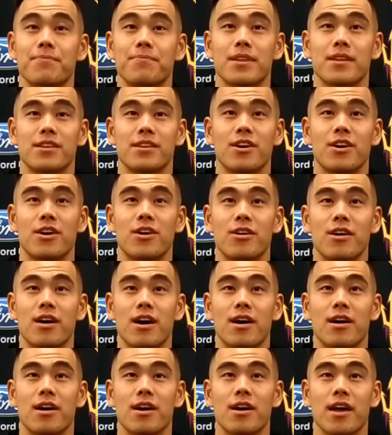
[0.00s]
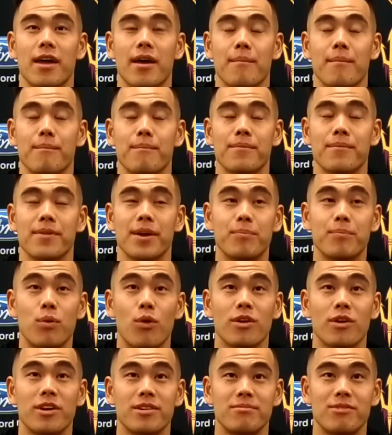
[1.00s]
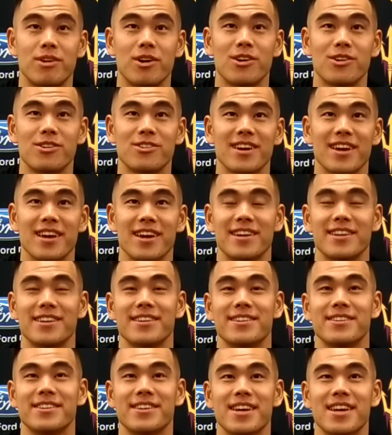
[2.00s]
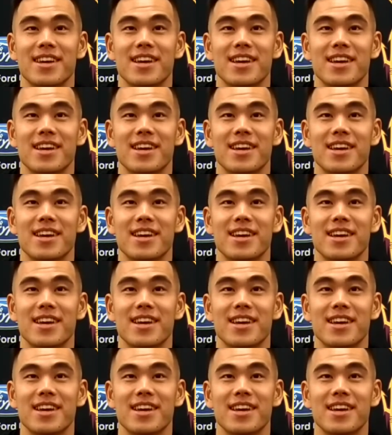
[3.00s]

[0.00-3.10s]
you know, important role in